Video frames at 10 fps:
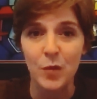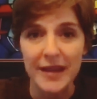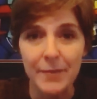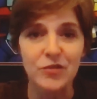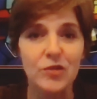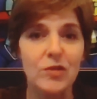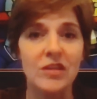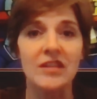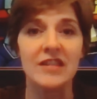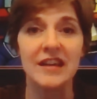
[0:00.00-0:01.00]
We
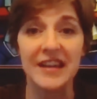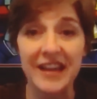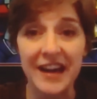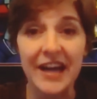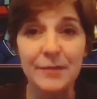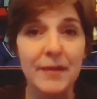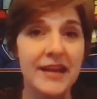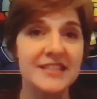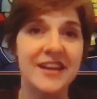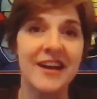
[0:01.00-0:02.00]
embody the truth that
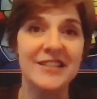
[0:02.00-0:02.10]
God